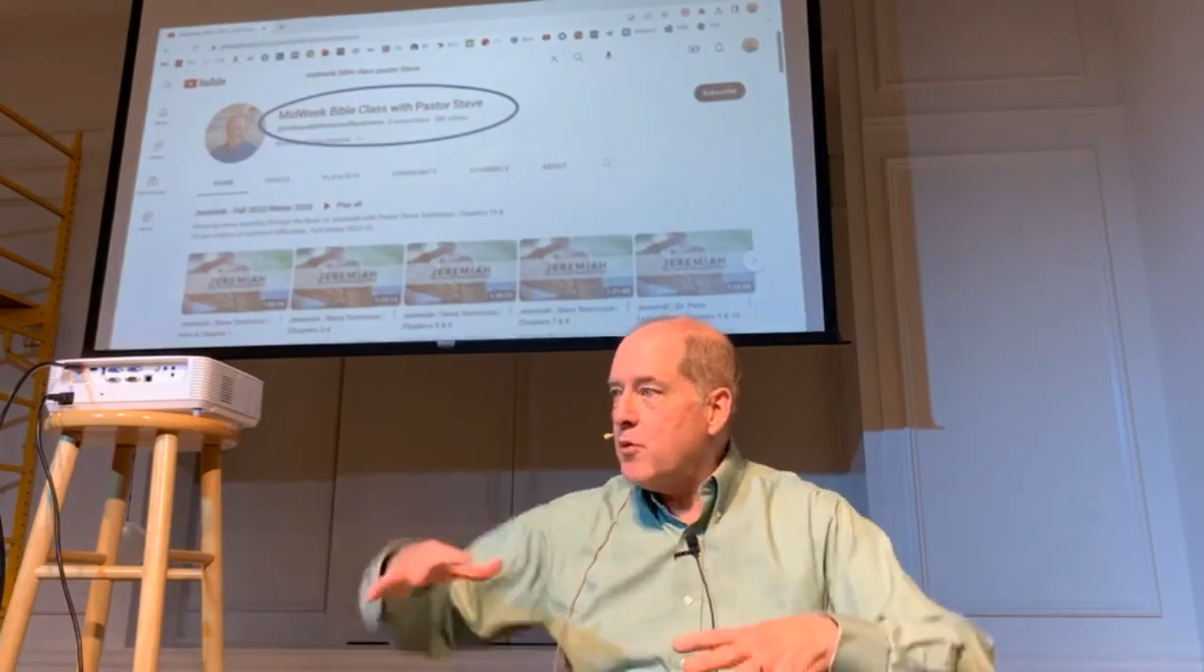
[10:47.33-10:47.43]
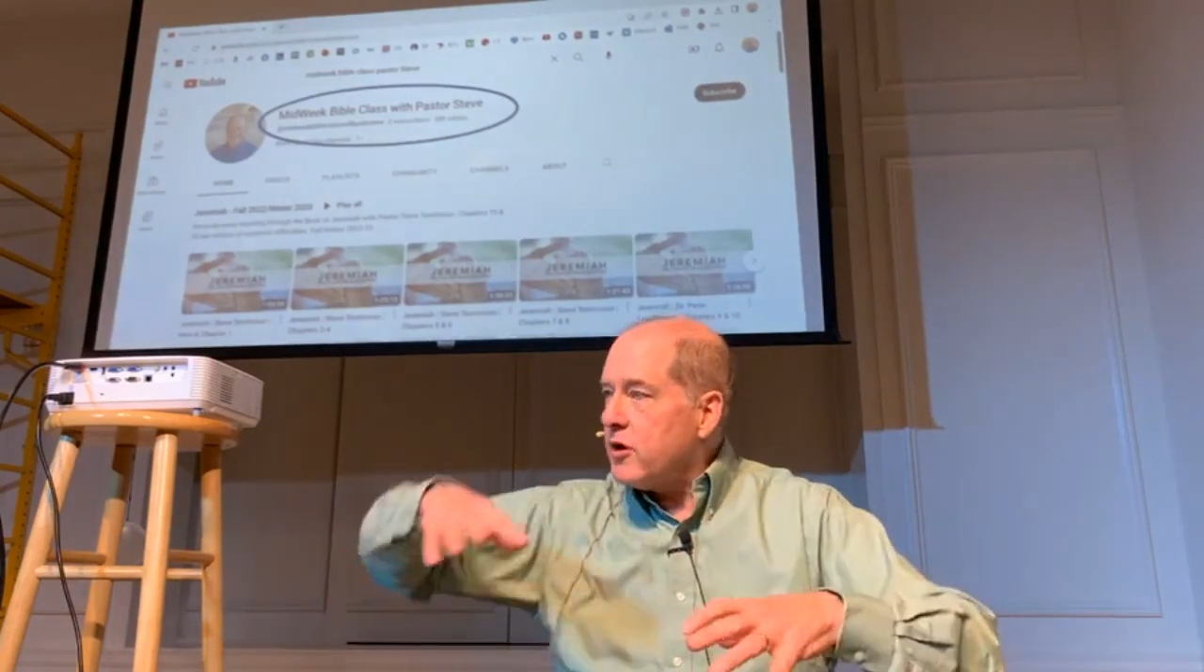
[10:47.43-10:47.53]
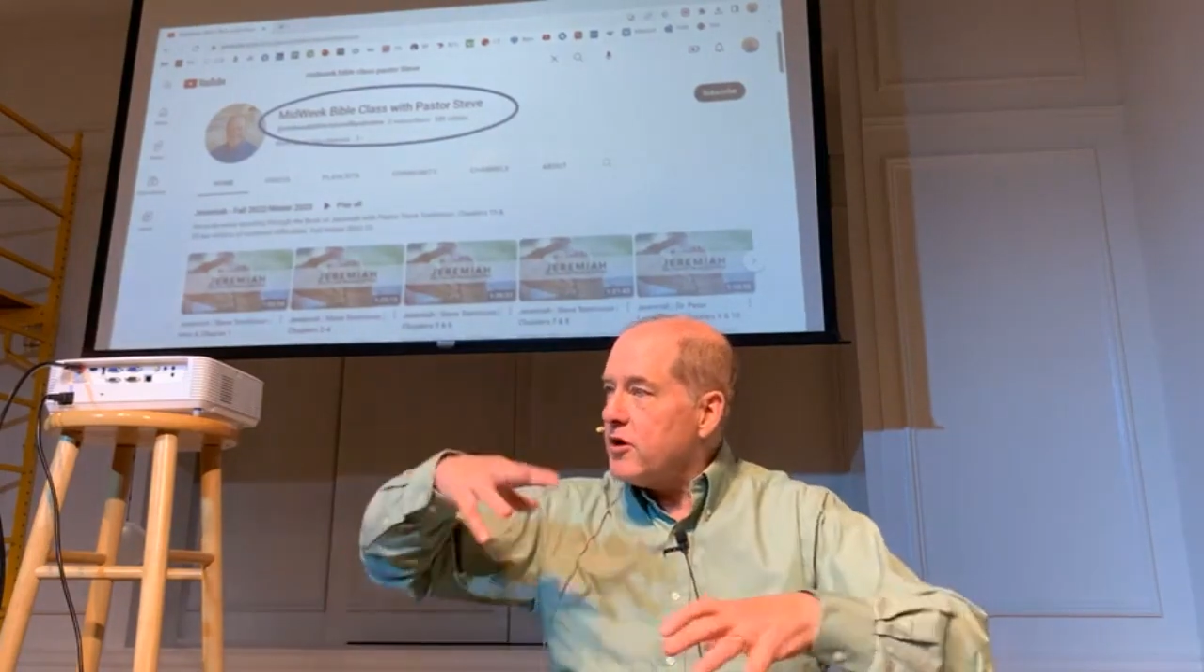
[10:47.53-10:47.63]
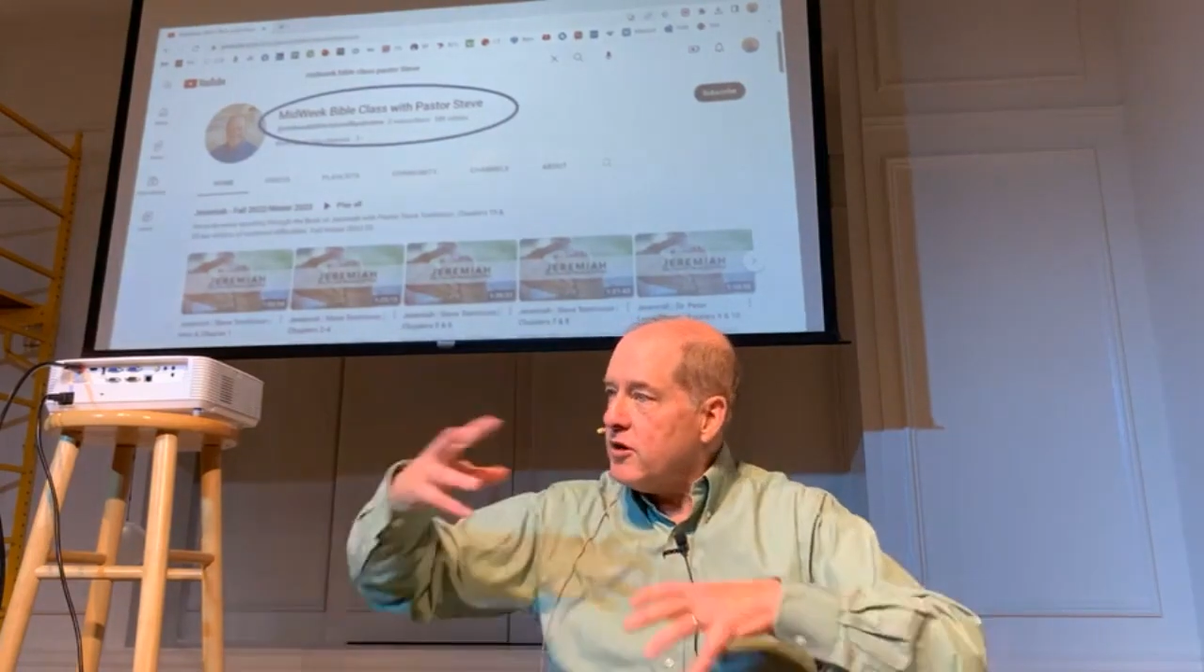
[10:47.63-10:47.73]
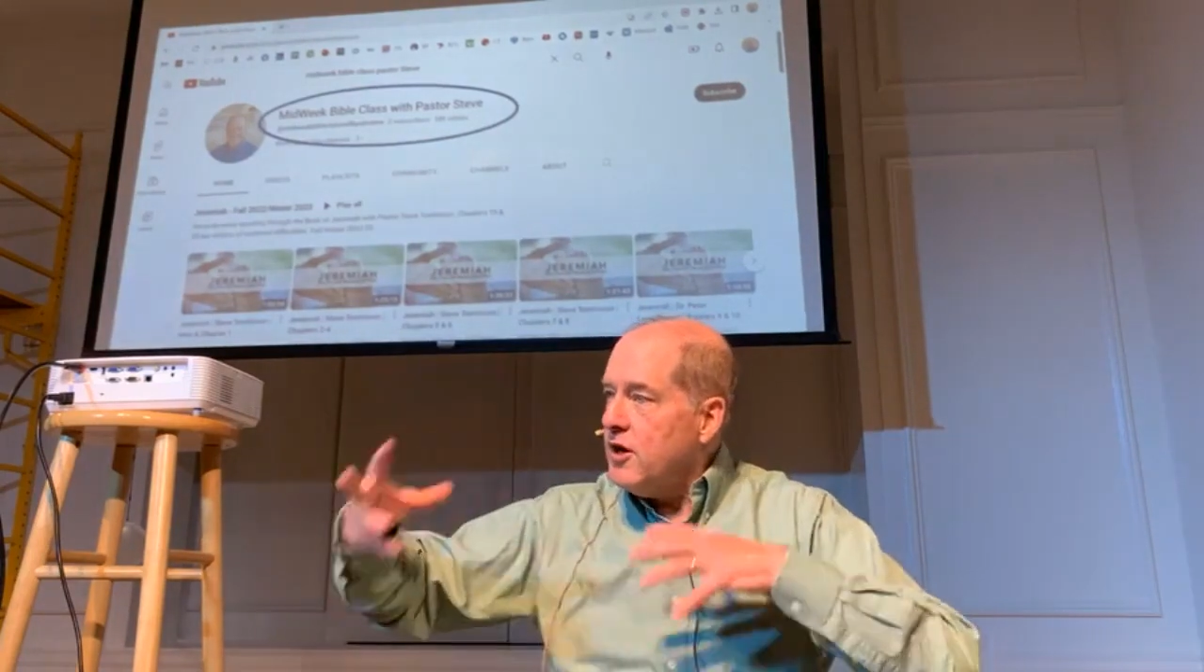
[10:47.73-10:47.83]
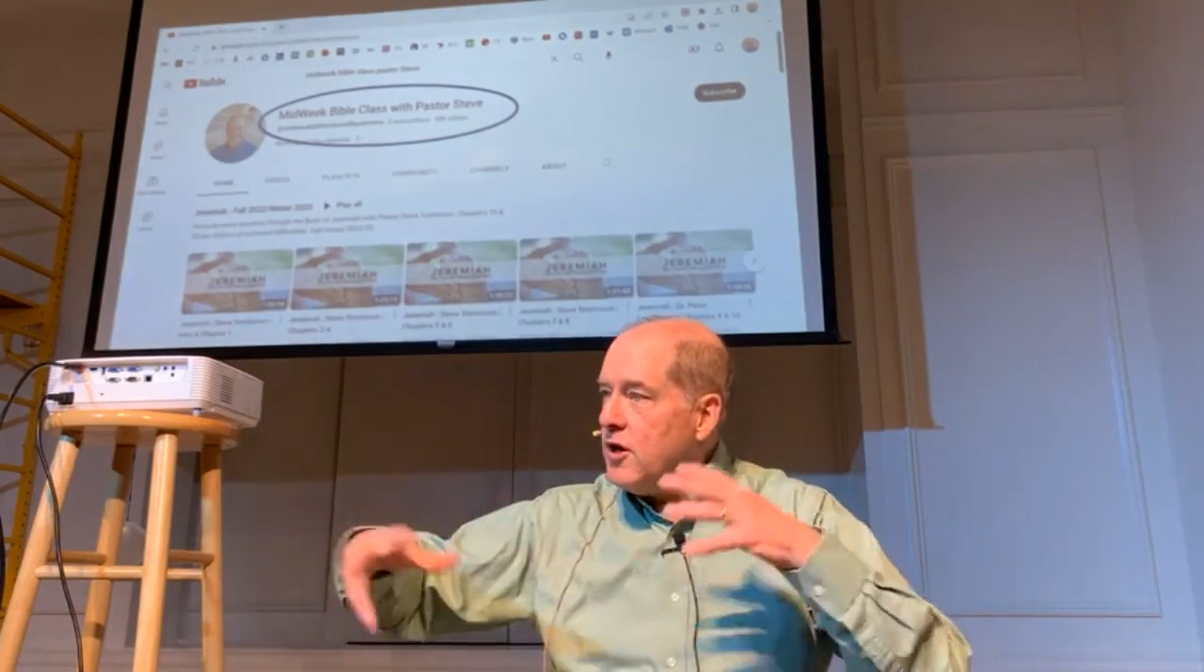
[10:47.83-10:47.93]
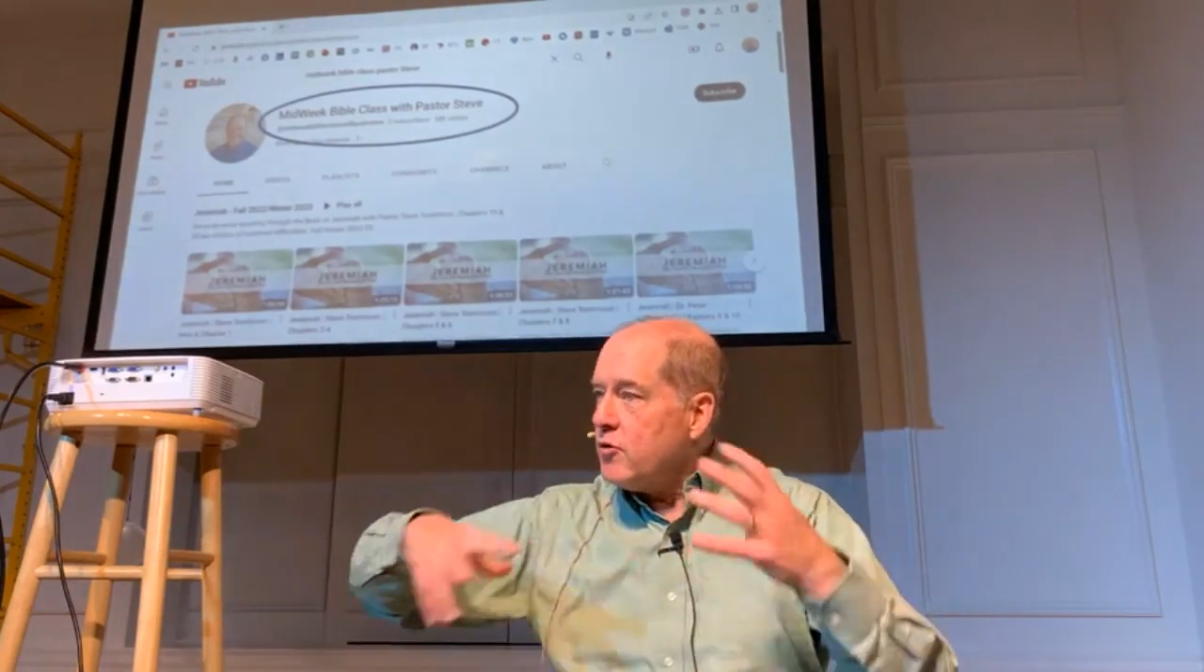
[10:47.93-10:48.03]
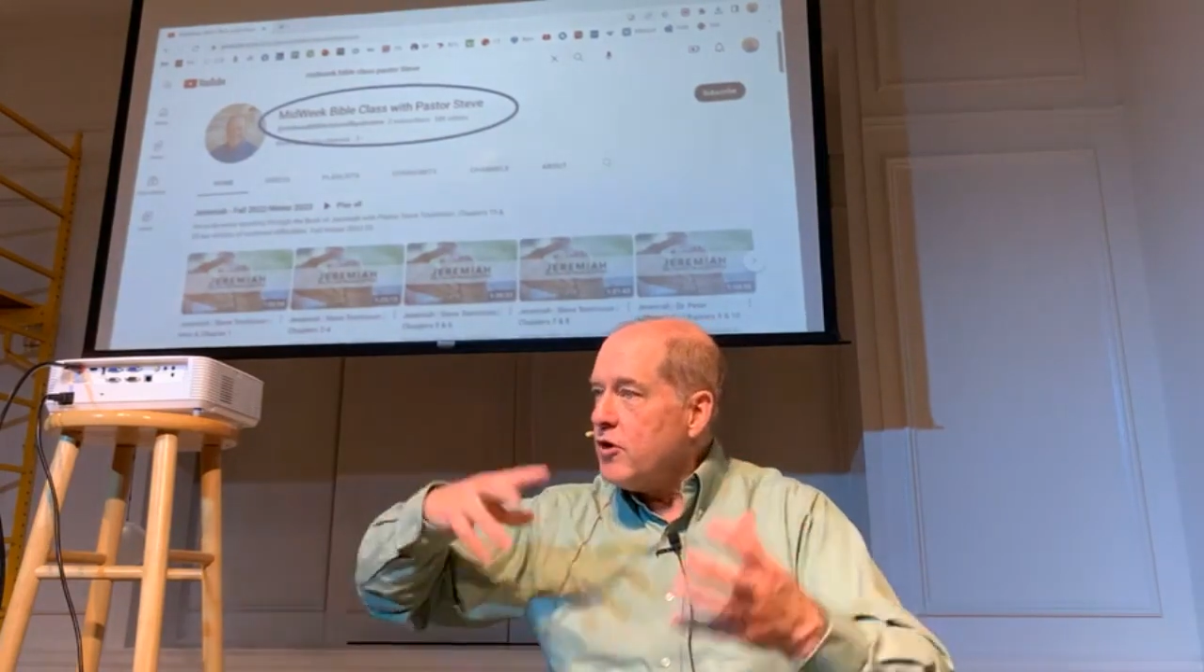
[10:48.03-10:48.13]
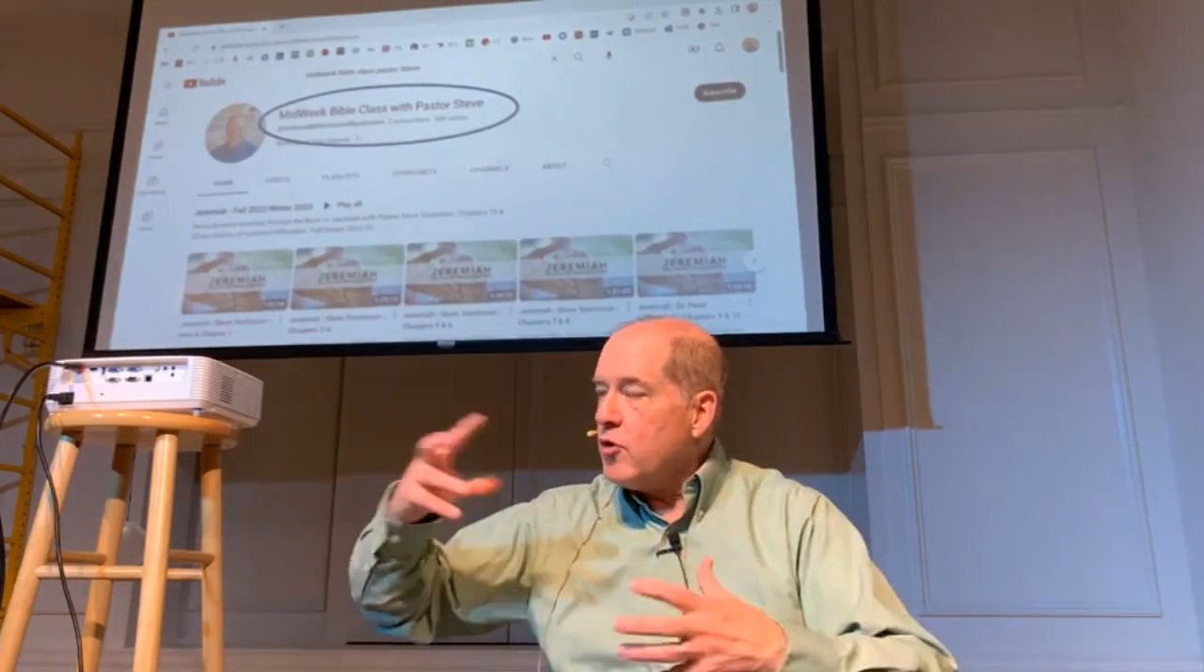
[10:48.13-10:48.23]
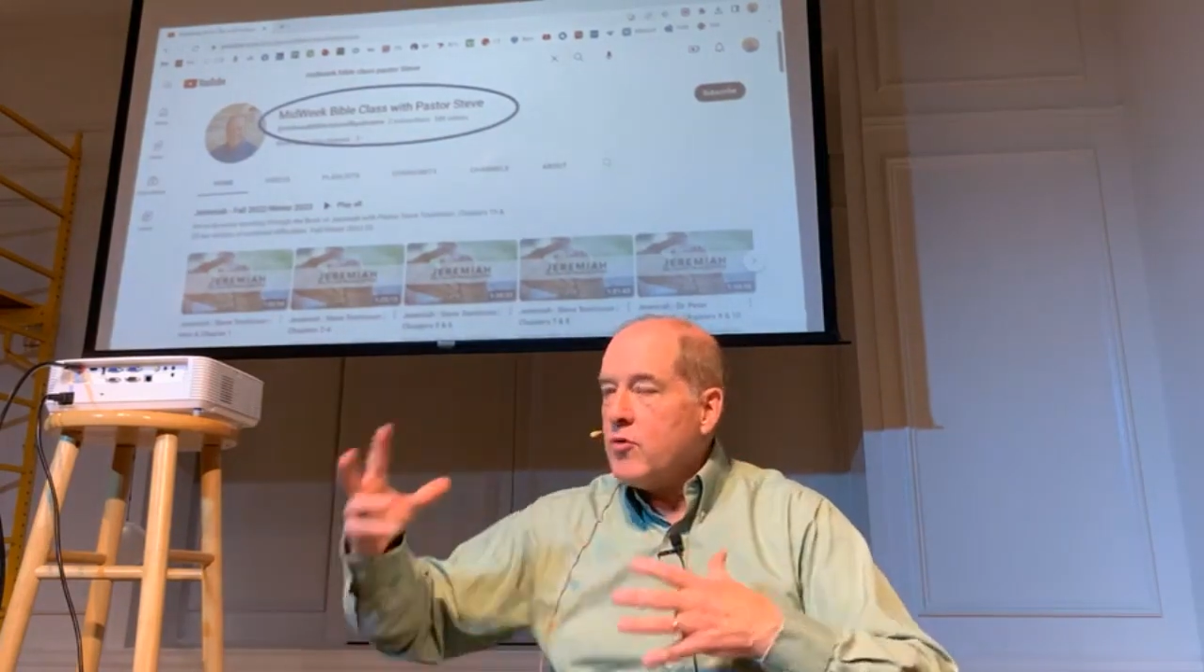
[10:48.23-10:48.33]
we're going to
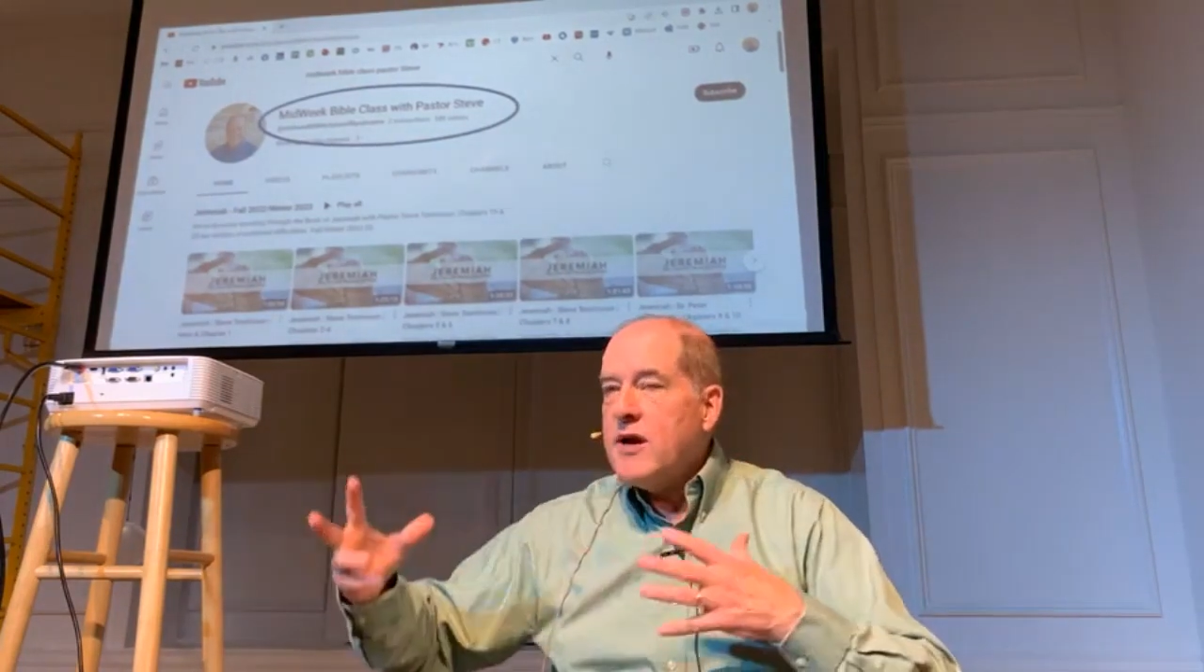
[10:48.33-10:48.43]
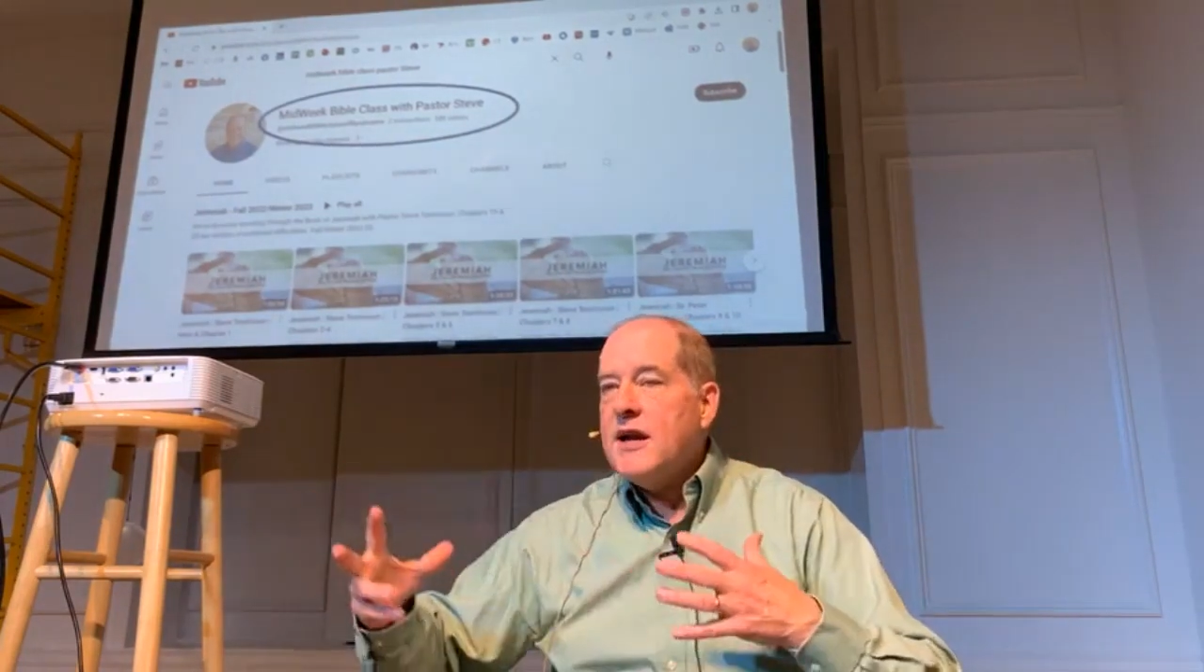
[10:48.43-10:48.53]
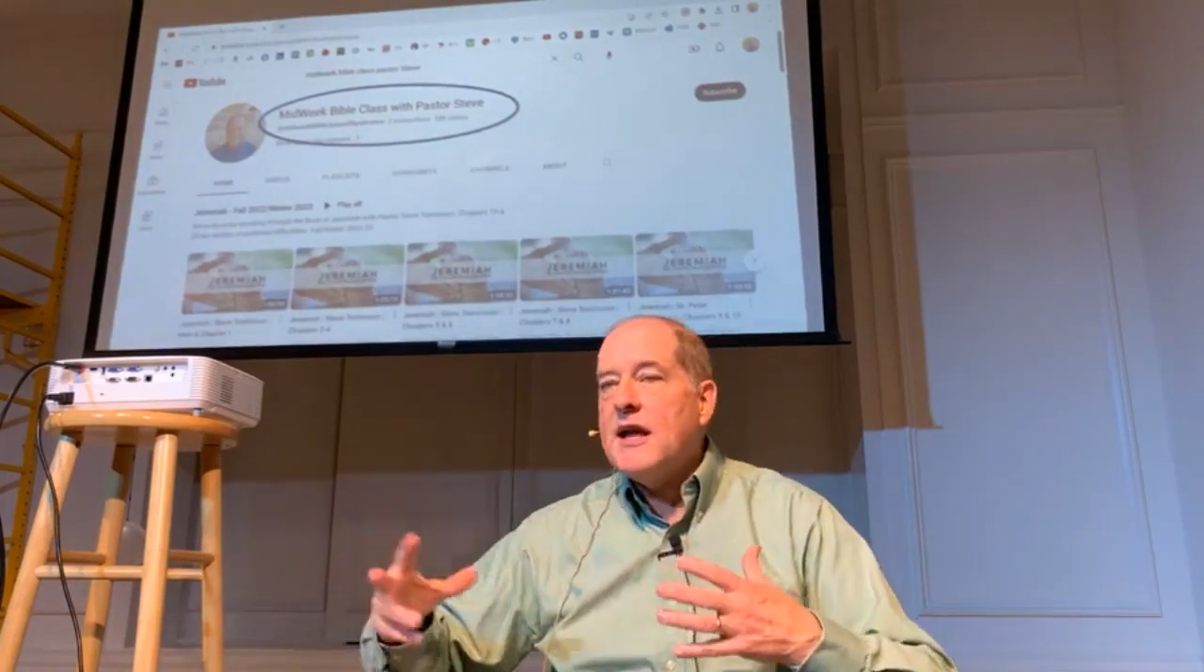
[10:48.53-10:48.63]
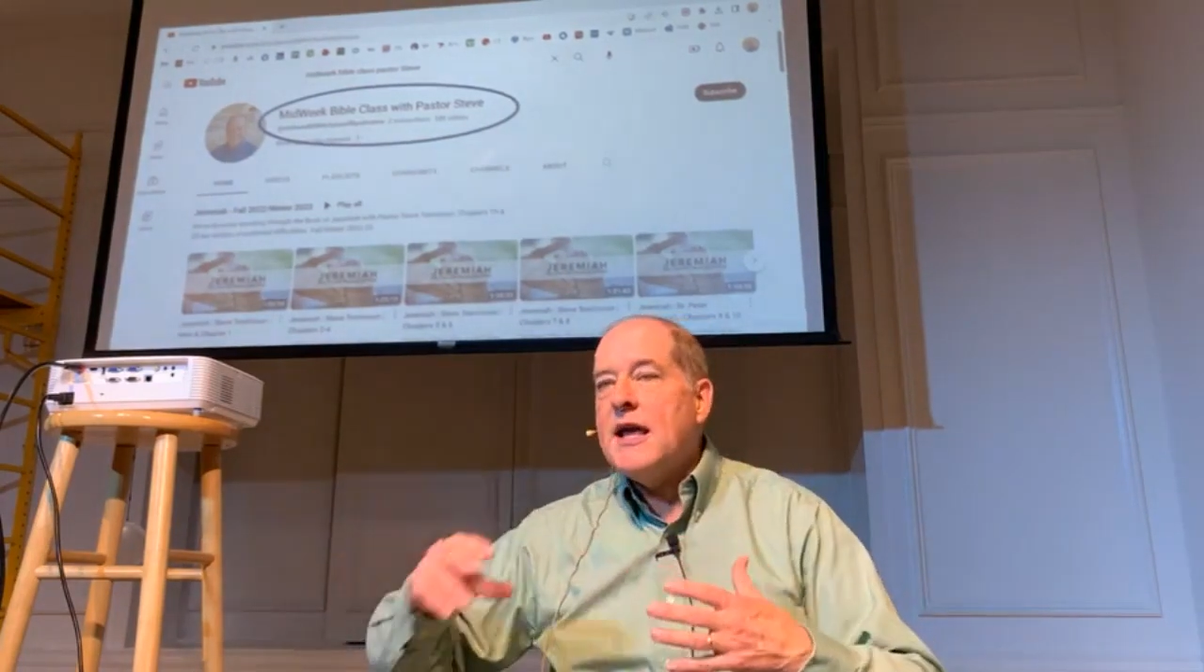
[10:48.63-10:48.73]
you know, read.